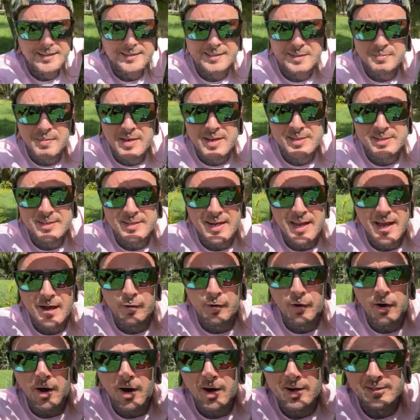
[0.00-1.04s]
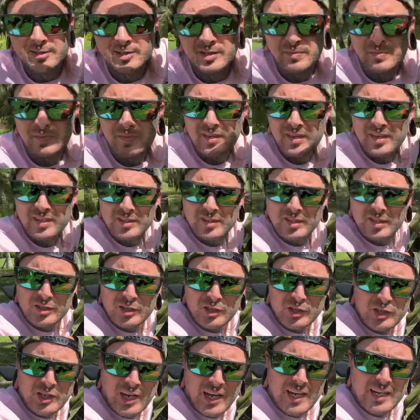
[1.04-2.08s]
to mention how awesome this
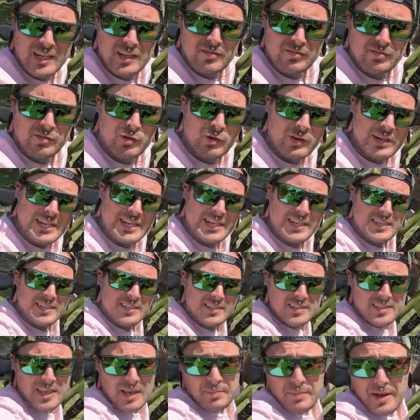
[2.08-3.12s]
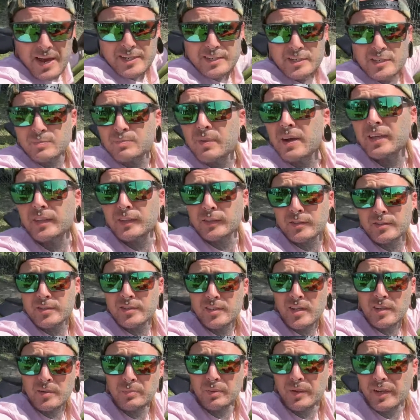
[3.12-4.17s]
shade of green is that matches my little
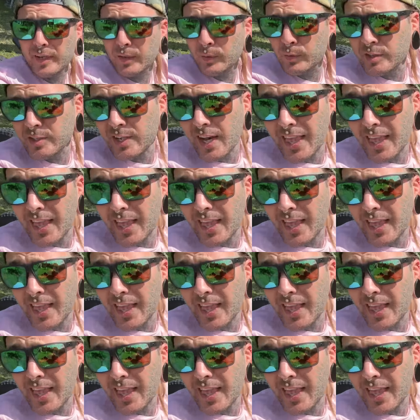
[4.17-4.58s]
stunt bike, which I